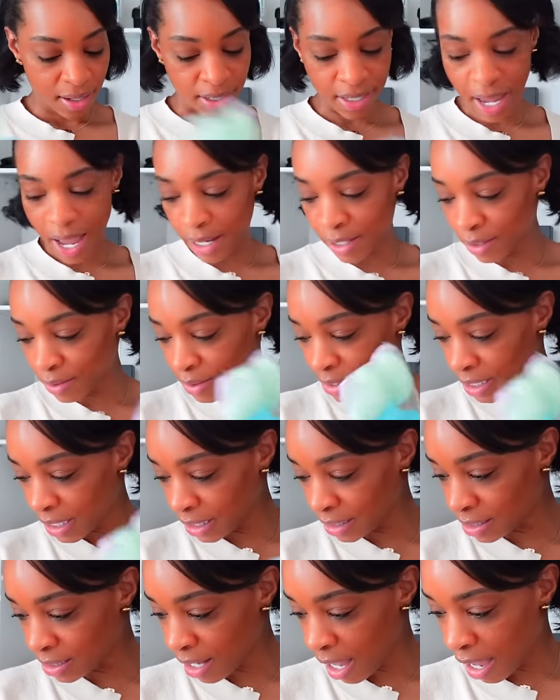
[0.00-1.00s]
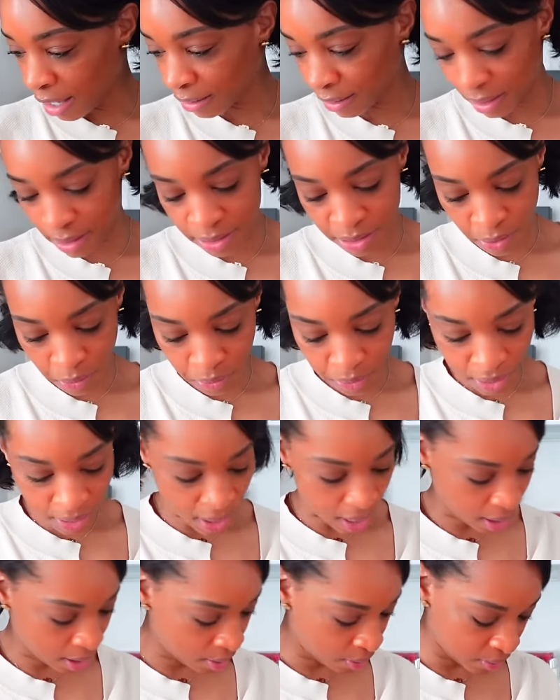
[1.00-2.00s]
y'all know TikTok, they sold it
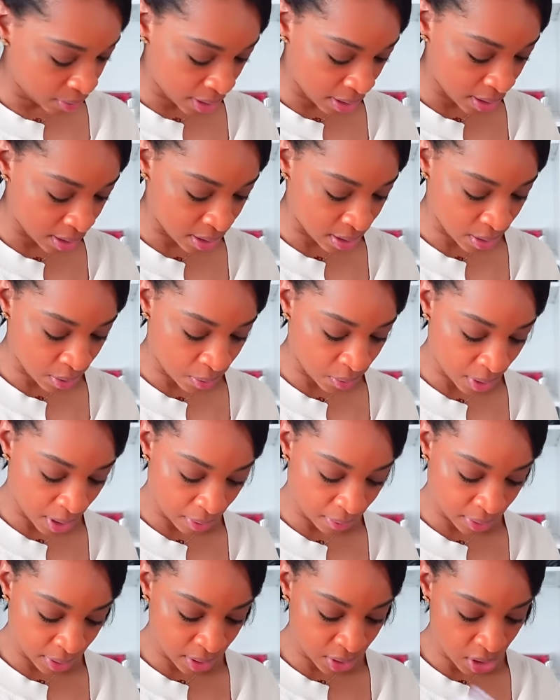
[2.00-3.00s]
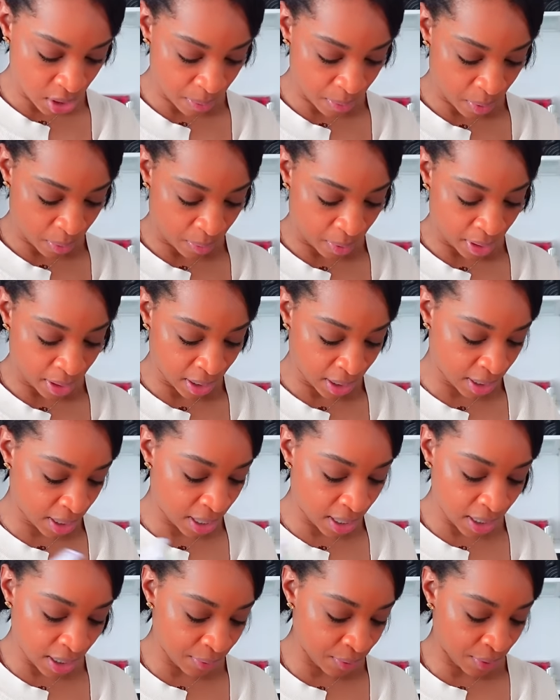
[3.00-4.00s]
out. They sold out the jumbo one. It
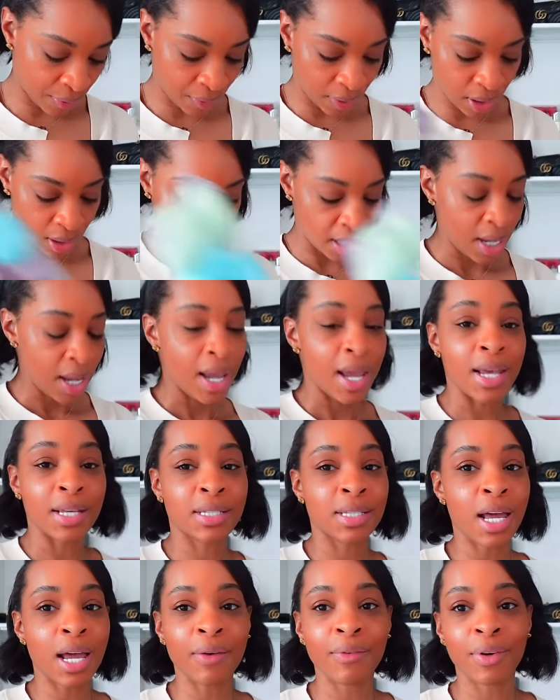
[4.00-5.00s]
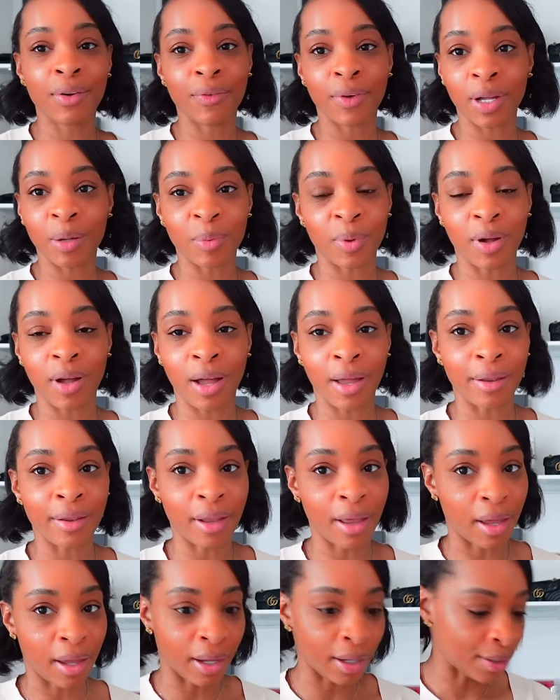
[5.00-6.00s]
ain't even available. It's not even available
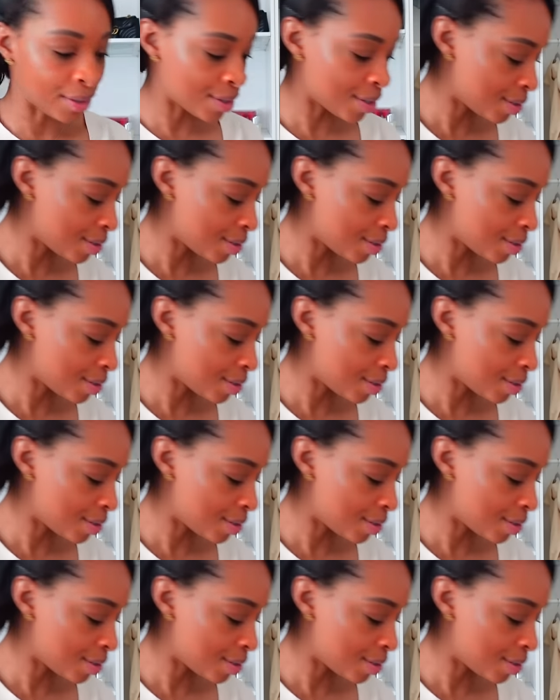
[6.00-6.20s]
online.